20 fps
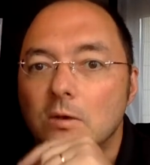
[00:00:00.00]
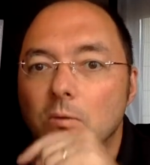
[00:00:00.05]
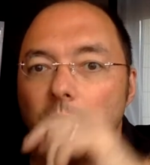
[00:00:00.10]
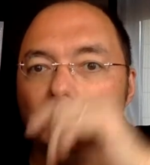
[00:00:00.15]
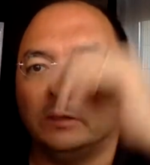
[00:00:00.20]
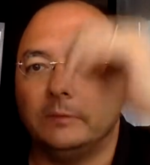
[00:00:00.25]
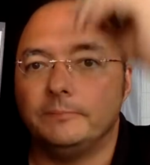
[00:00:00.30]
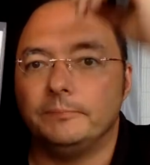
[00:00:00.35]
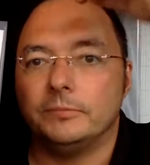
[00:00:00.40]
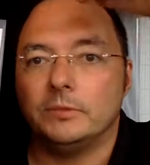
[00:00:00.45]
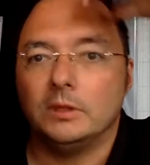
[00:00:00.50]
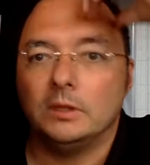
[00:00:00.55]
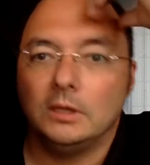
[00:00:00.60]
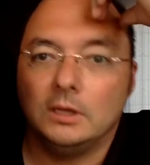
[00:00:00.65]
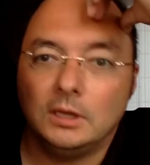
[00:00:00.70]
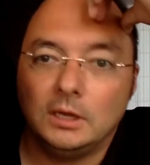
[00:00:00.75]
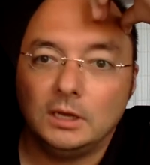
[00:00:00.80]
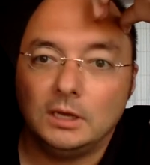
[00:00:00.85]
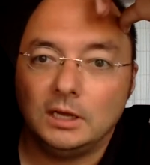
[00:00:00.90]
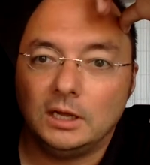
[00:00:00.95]
Well,
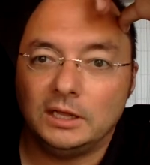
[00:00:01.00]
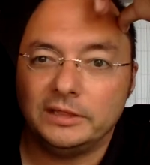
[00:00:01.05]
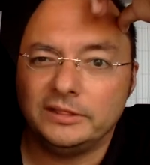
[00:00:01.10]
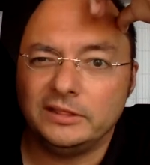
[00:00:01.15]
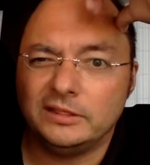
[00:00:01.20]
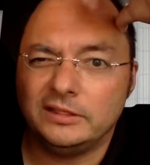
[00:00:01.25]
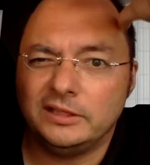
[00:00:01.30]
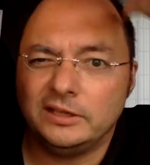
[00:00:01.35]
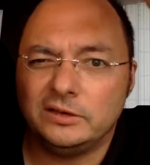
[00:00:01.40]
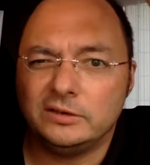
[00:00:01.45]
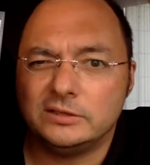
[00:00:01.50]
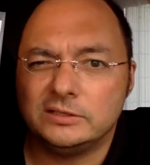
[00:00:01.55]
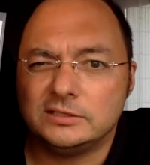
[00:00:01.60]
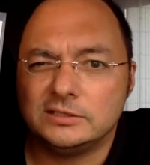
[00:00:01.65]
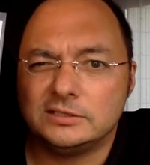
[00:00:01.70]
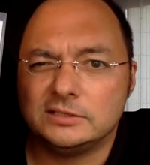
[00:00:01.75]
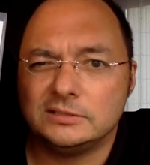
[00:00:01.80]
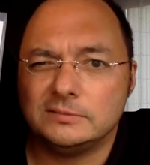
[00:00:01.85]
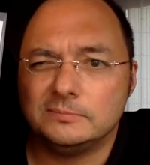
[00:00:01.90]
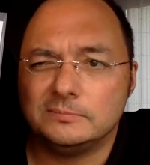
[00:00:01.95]
there
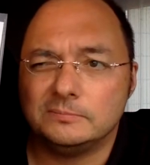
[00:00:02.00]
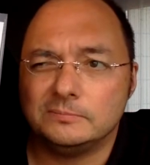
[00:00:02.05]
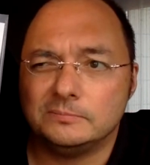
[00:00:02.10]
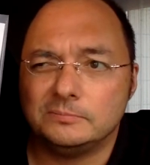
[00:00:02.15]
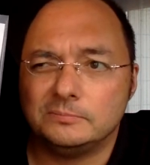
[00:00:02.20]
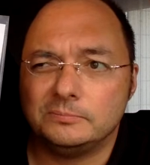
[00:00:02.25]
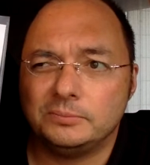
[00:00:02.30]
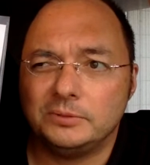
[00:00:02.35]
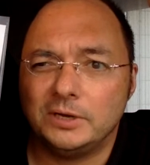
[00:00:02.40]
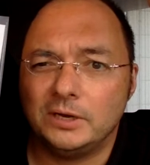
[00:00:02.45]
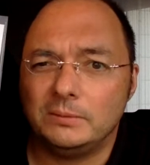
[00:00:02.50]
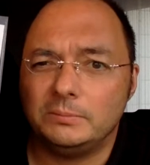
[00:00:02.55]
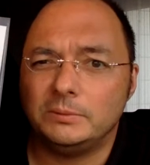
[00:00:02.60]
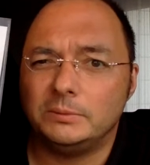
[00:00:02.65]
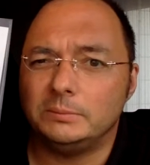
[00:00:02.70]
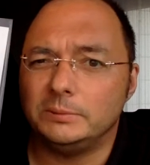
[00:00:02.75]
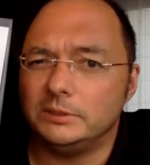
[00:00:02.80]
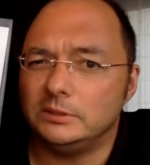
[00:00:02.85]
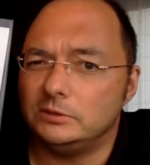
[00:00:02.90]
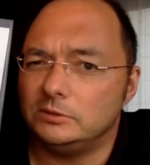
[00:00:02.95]
is
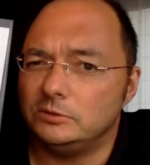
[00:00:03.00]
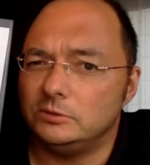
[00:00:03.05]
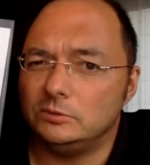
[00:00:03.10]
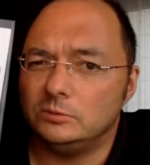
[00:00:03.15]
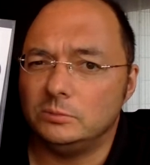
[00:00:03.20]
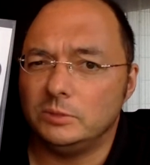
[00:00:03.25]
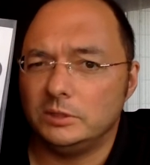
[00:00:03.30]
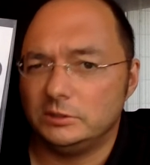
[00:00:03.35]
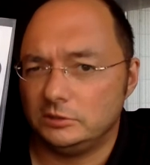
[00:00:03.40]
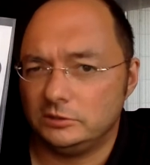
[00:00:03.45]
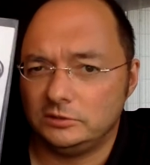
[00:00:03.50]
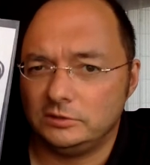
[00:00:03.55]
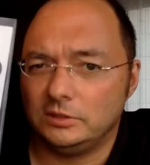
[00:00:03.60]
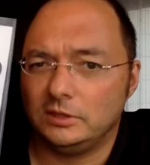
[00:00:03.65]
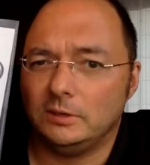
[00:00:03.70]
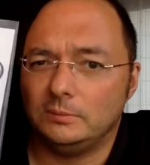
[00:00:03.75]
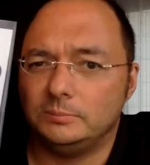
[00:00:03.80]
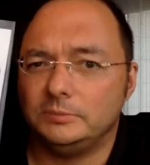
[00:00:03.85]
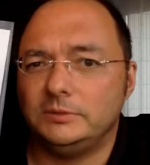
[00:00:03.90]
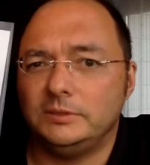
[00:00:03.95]
probably too much
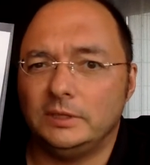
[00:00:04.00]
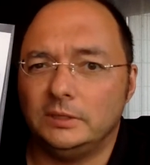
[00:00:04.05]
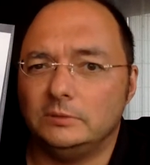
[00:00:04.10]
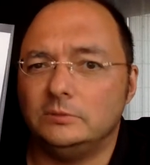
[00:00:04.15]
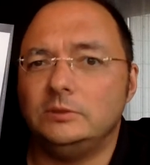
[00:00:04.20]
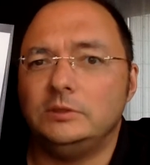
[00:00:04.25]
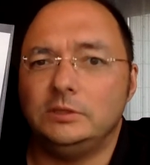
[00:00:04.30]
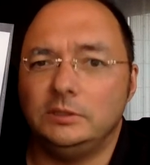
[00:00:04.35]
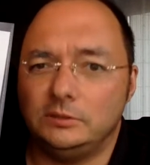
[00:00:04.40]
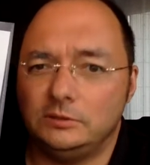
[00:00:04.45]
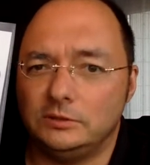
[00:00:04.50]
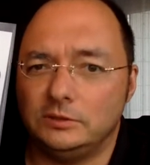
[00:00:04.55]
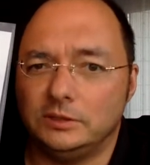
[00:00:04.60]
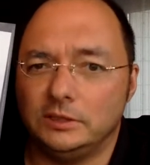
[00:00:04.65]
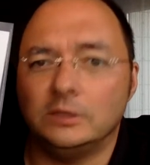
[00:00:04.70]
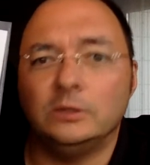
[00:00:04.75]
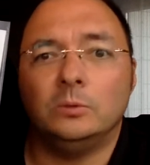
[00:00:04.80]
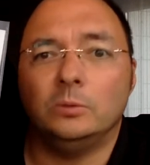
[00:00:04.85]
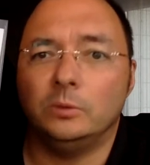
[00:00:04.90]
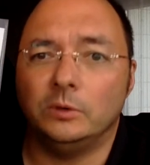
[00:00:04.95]
top-down teaching
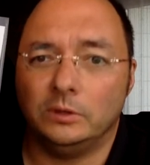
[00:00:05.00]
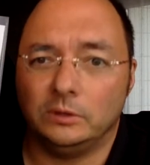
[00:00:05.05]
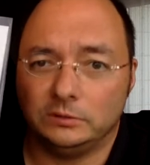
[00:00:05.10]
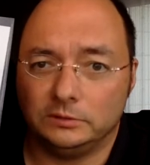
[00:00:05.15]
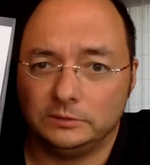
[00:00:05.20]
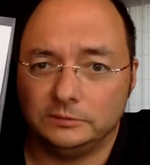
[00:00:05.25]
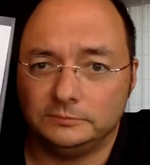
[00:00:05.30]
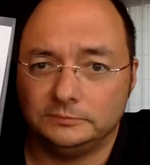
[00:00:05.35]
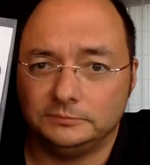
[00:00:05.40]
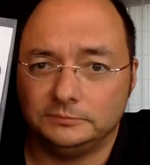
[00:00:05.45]
in the world.